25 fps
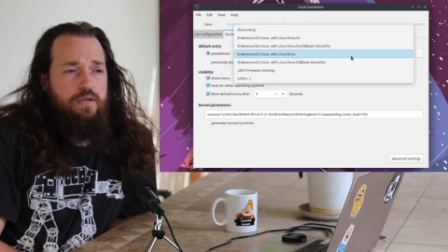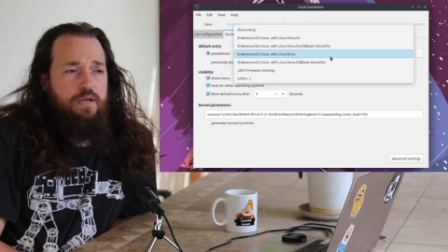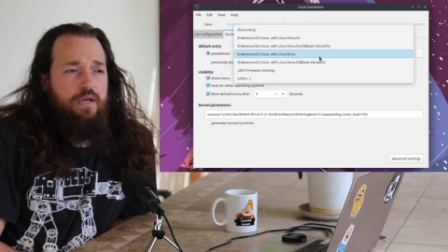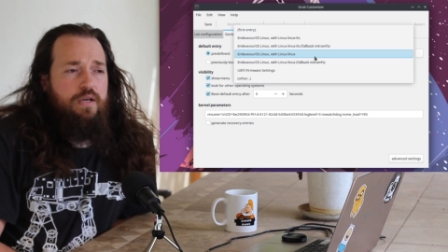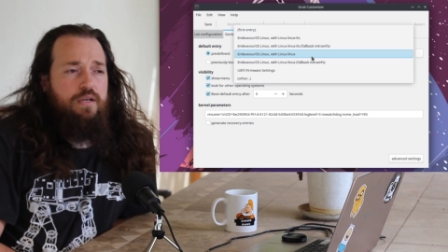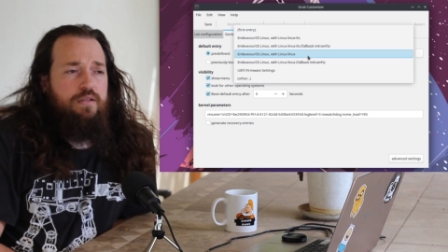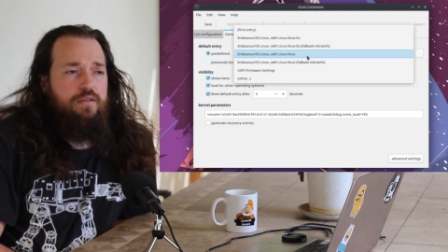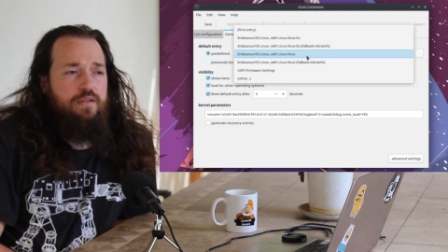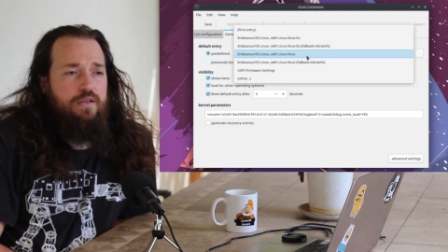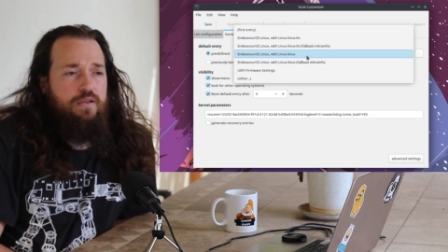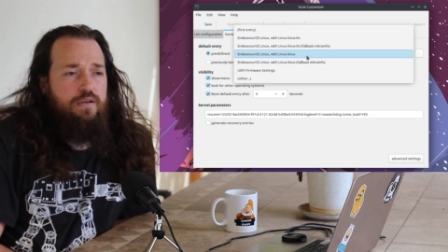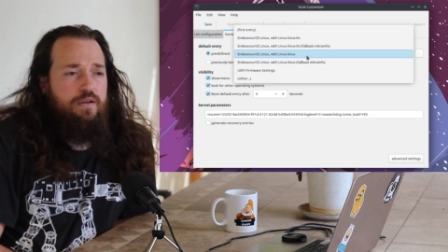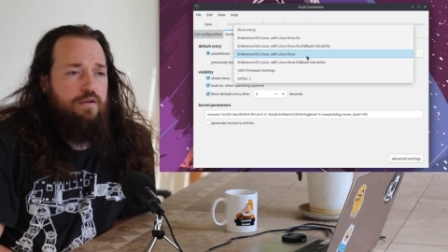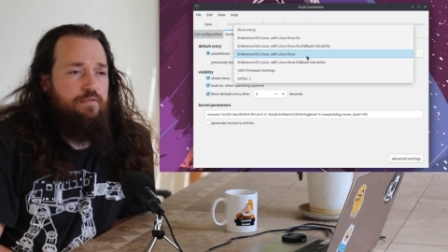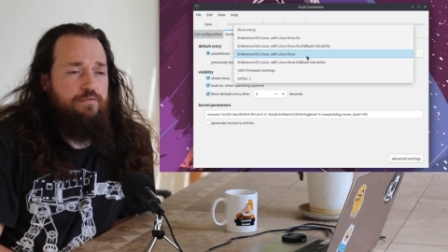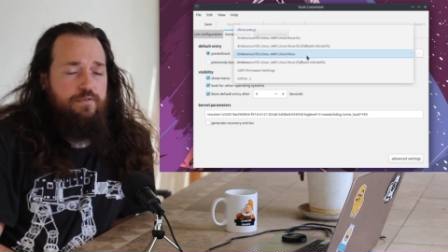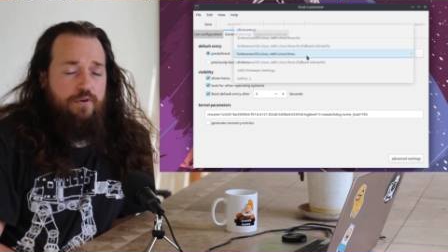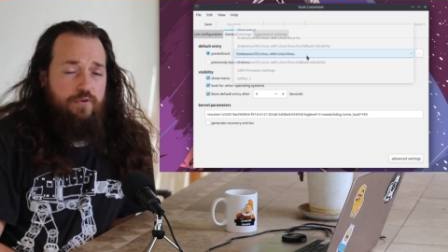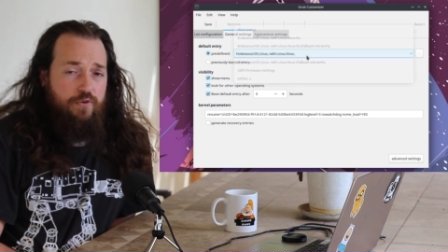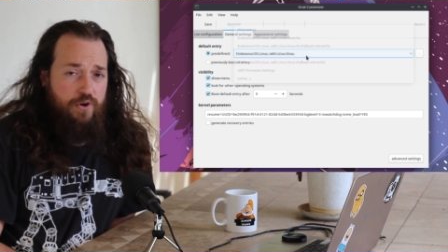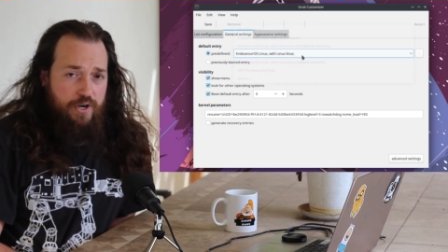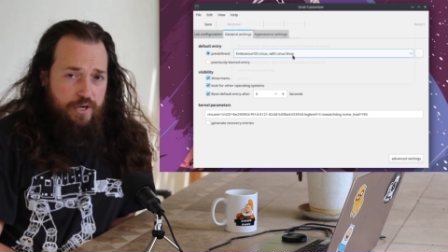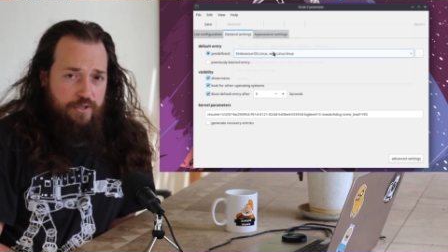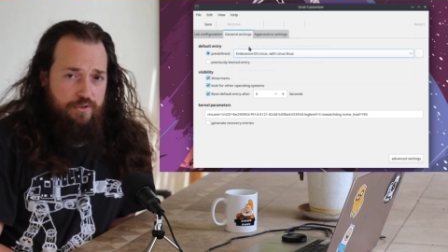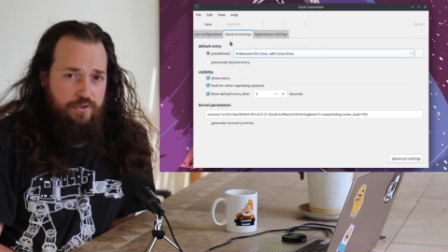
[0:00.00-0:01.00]
And then if I
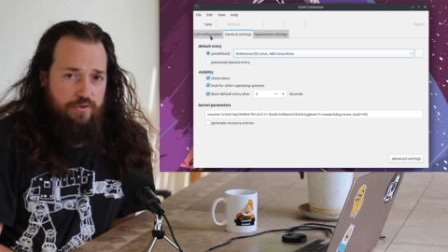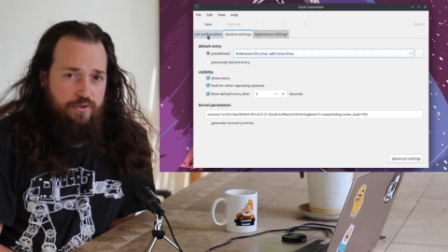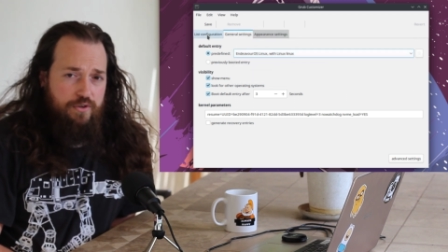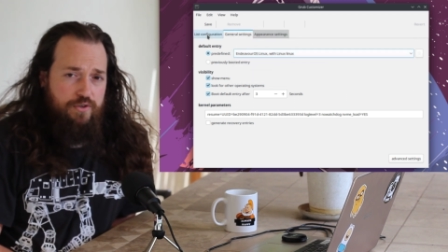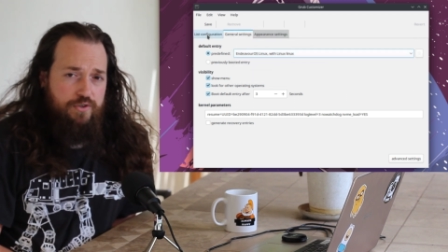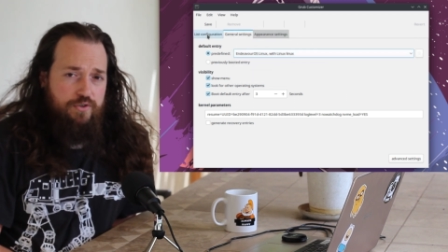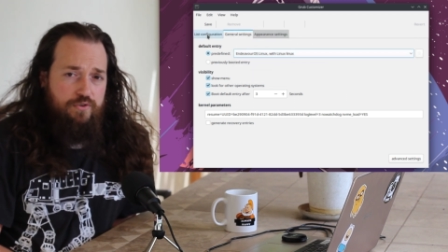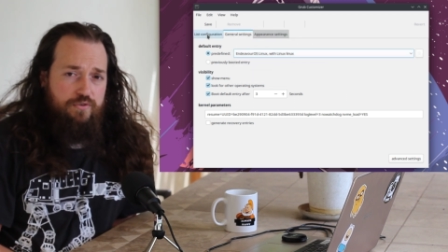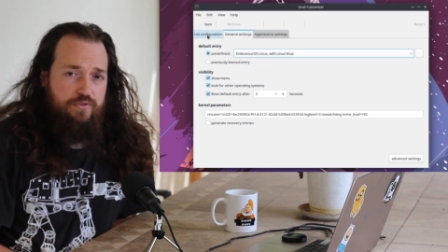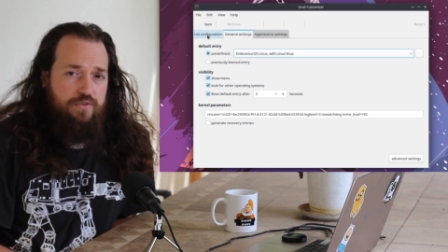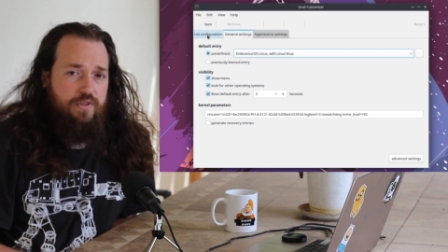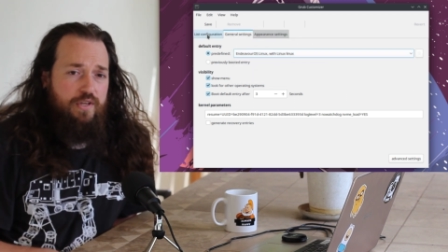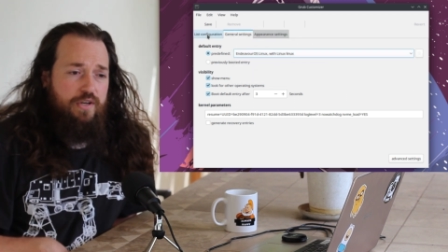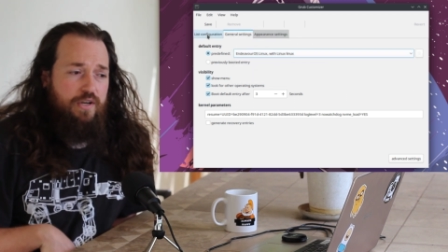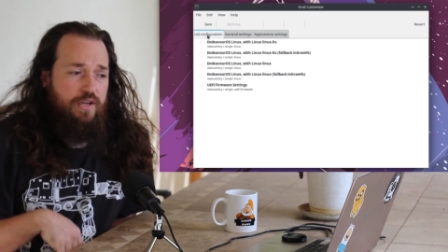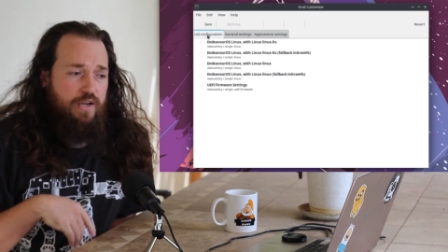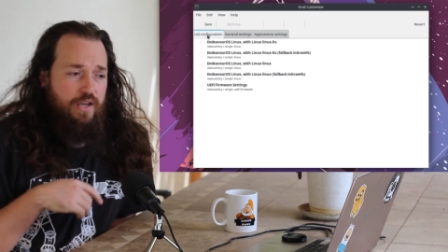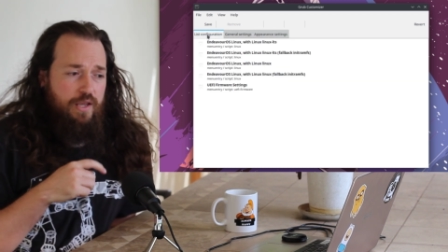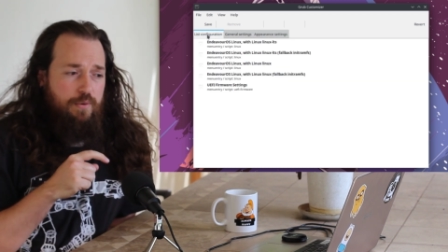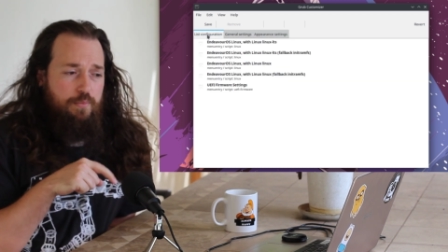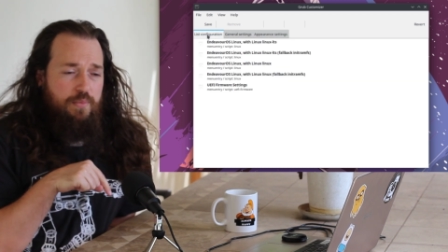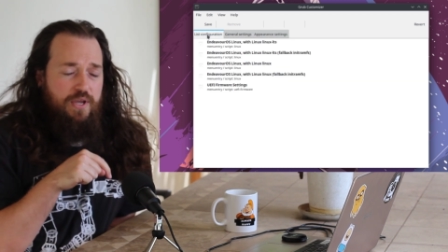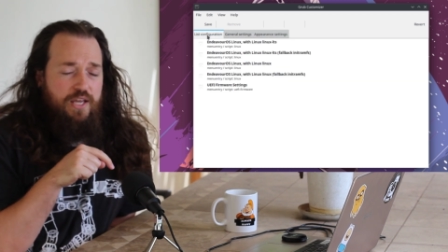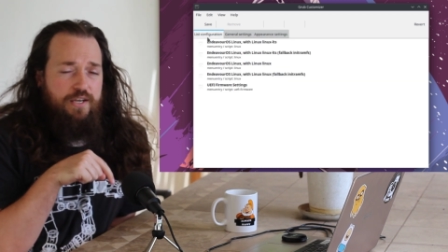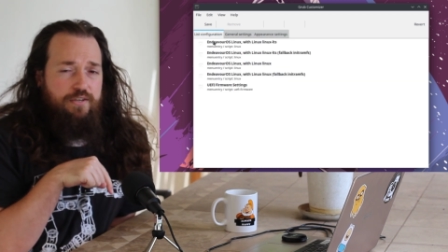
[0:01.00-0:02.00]
run into issues, then I
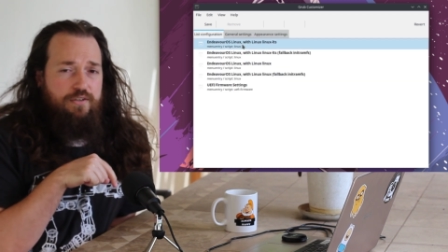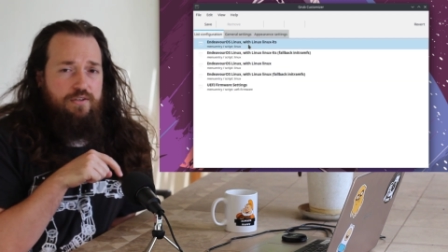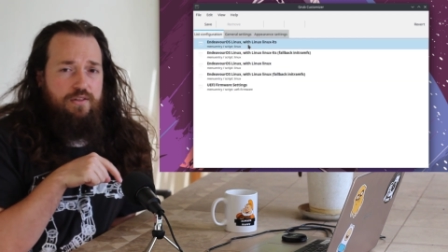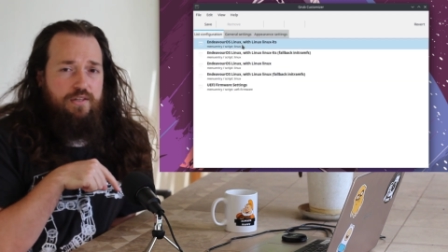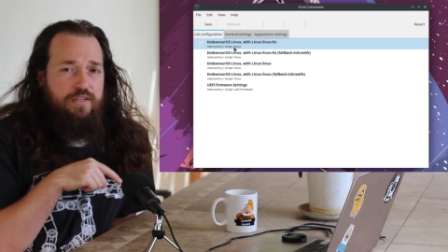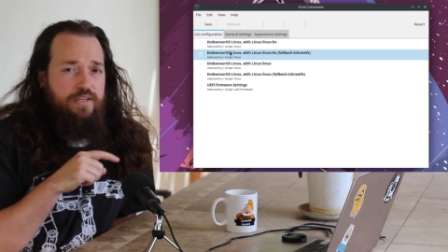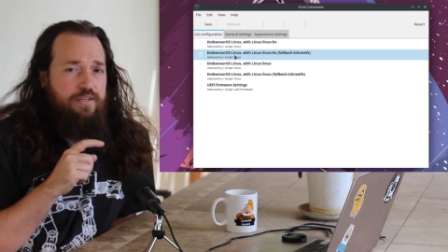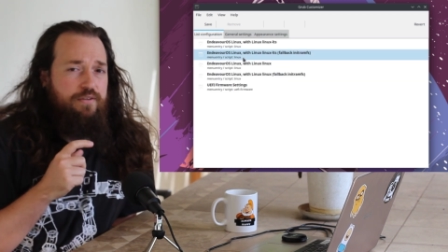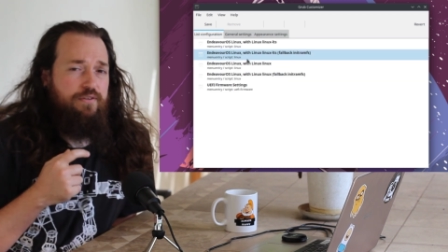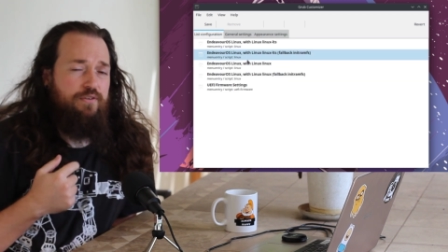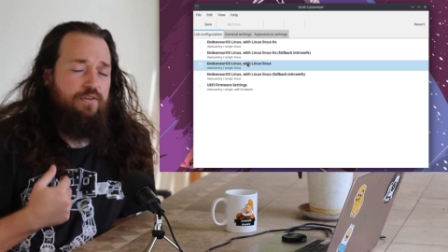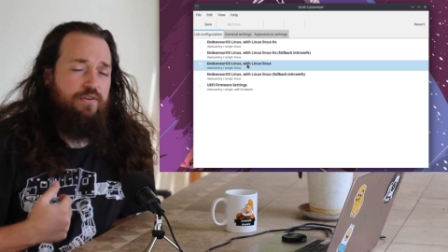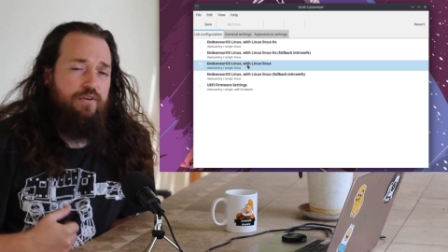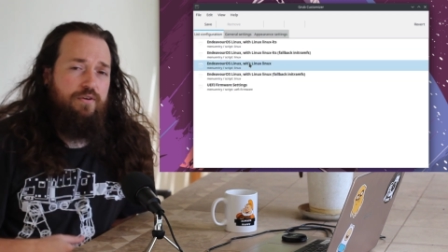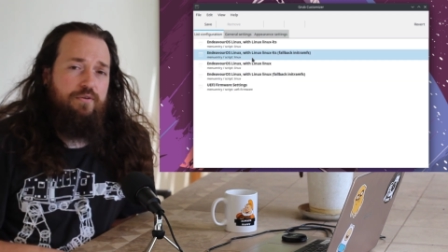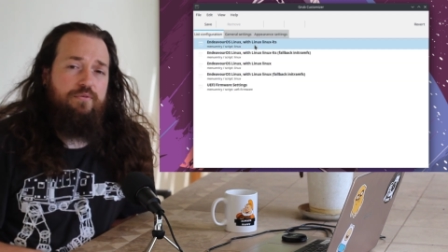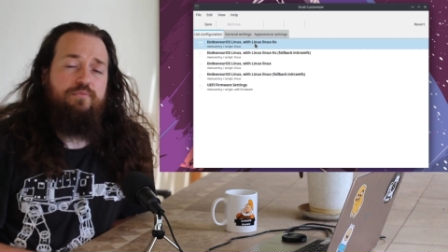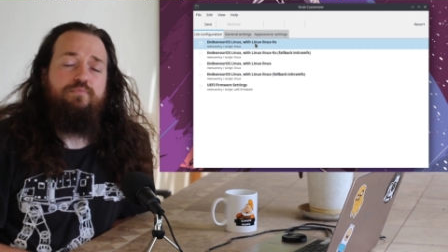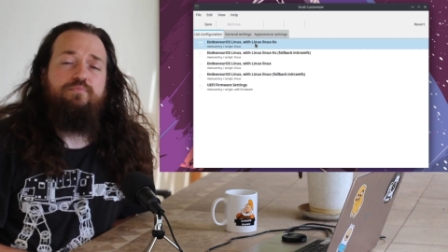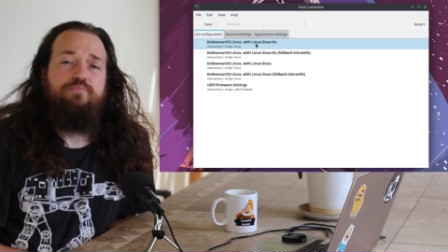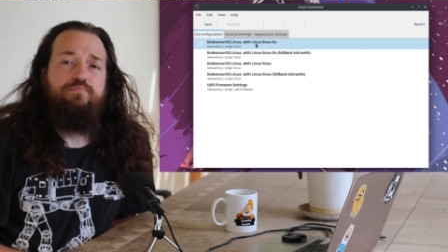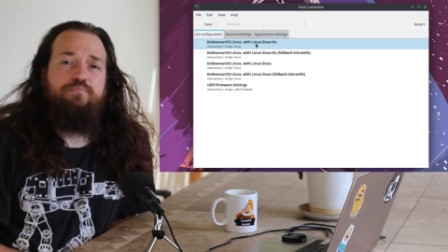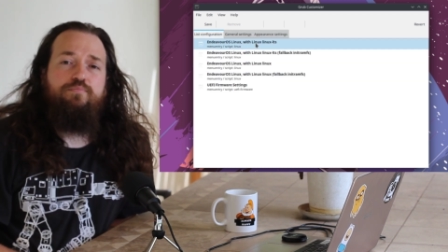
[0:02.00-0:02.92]
can manually, you know,